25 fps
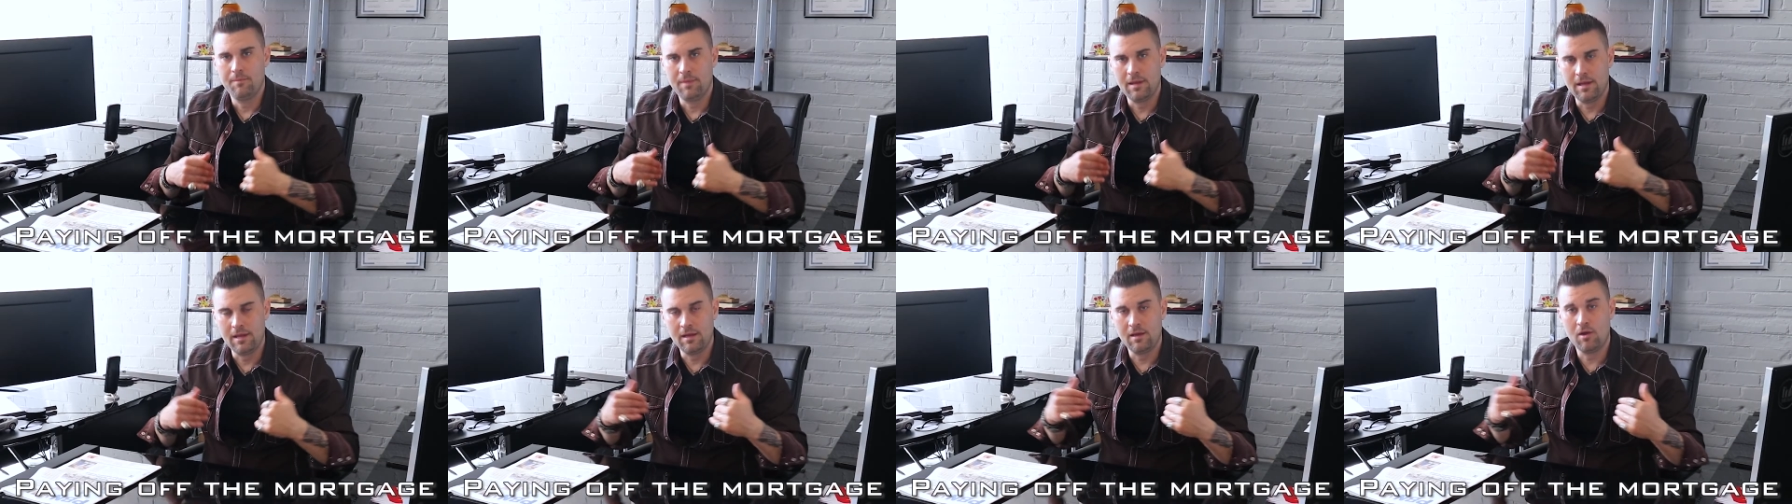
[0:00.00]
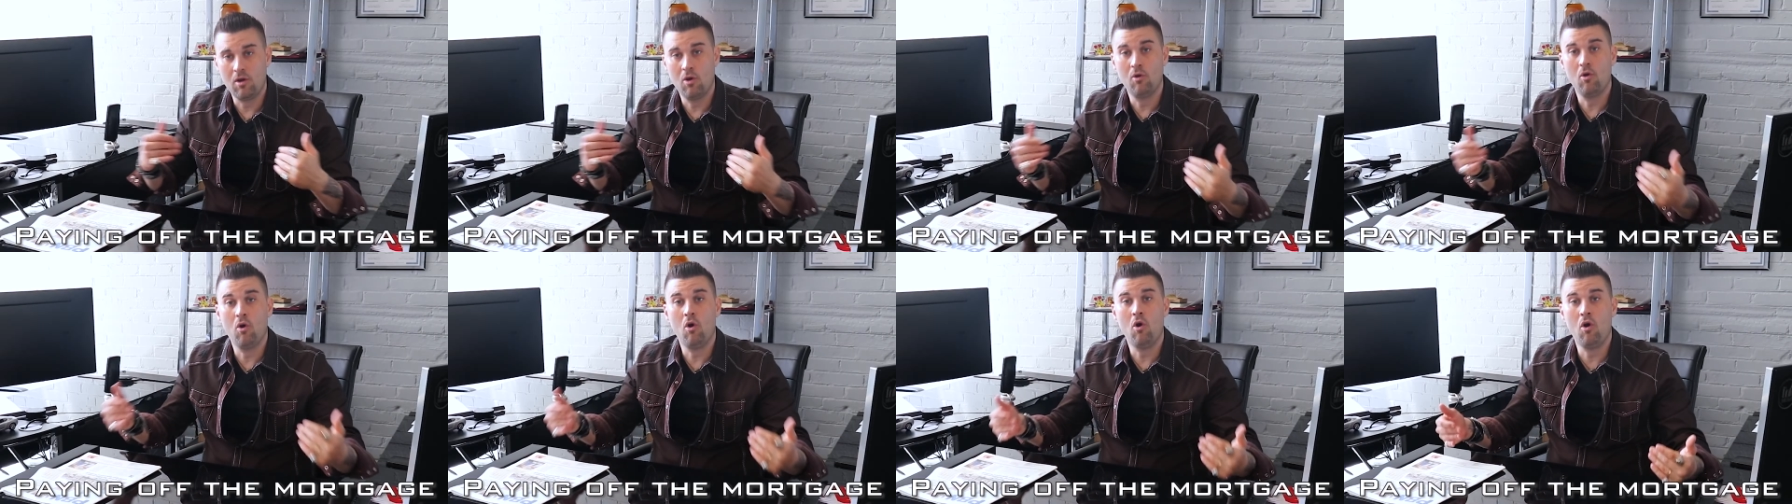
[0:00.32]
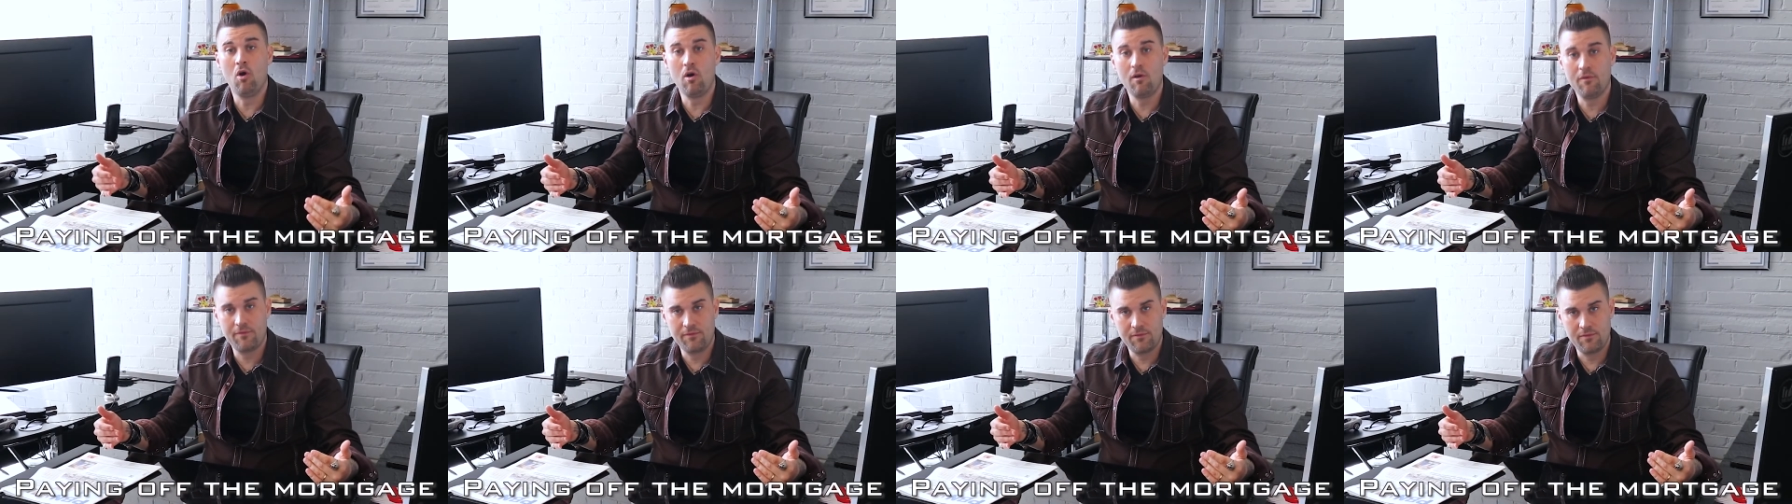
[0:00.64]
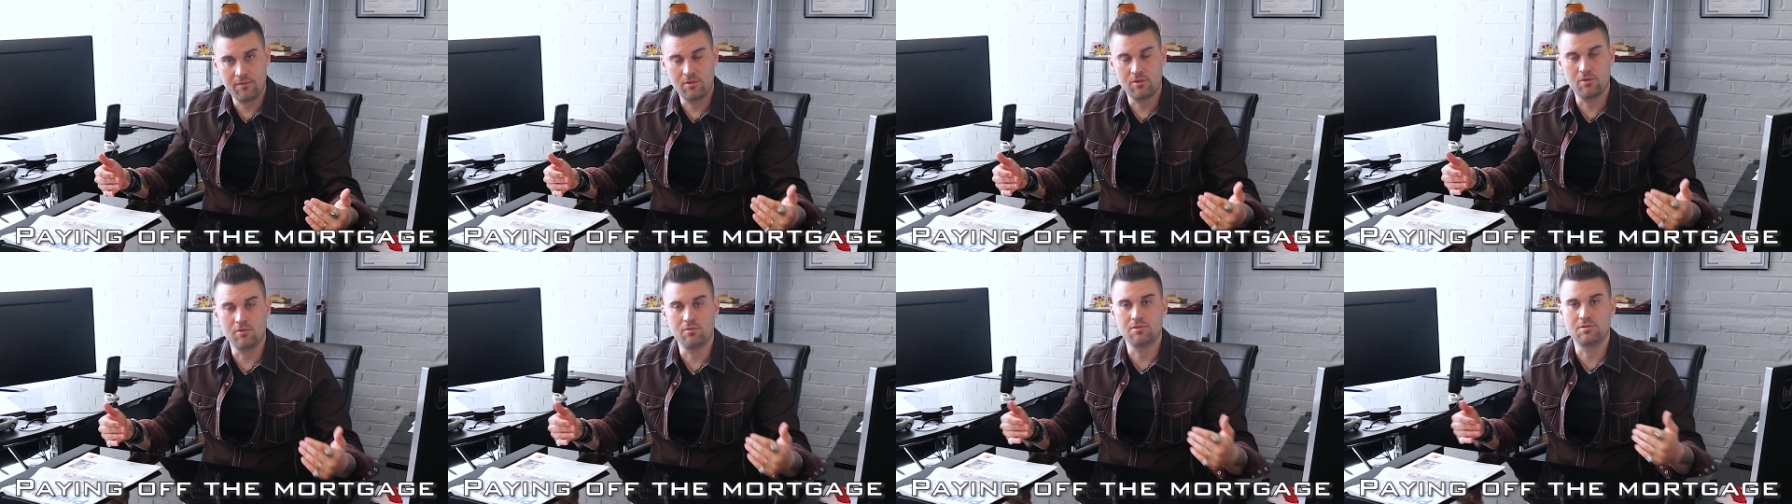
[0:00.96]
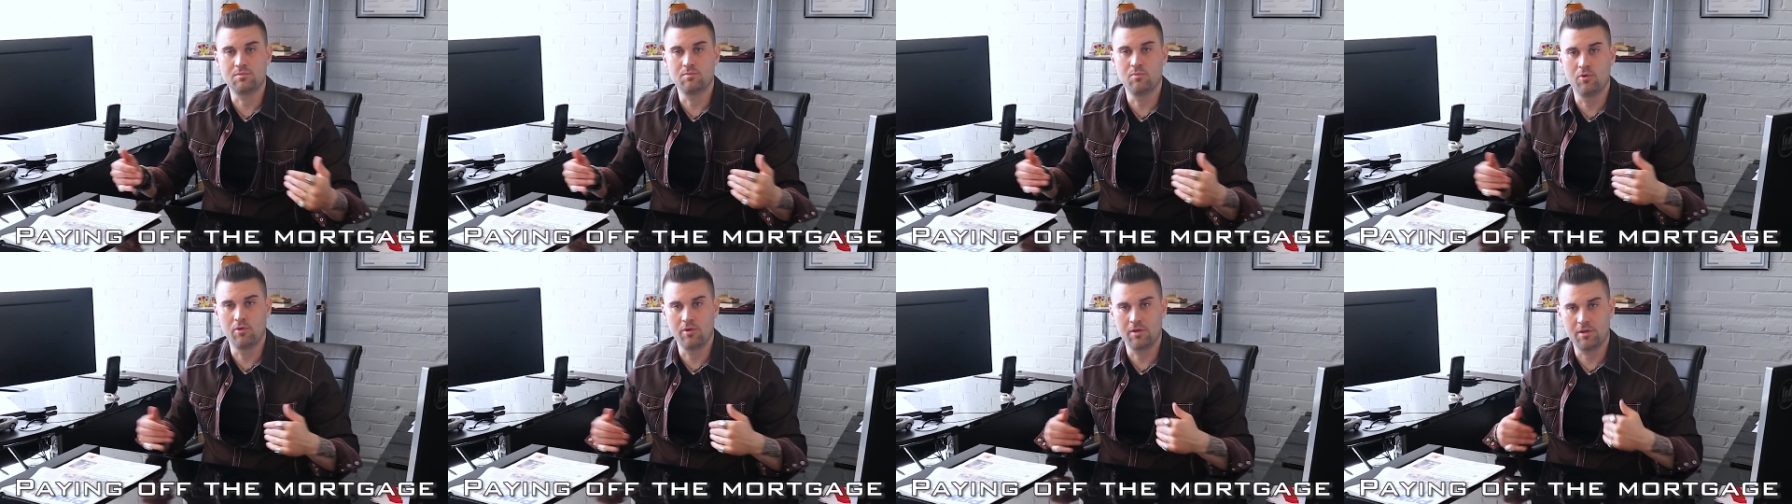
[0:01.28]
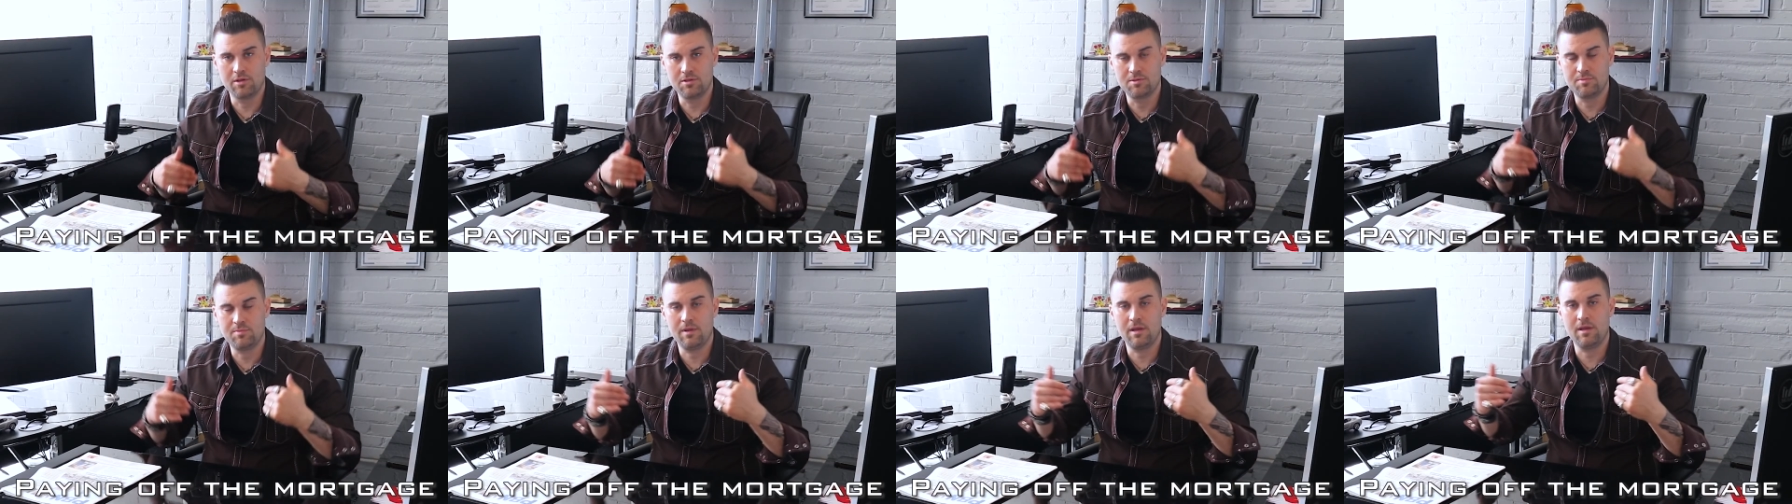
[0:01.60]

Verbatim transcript: paying off those mortgage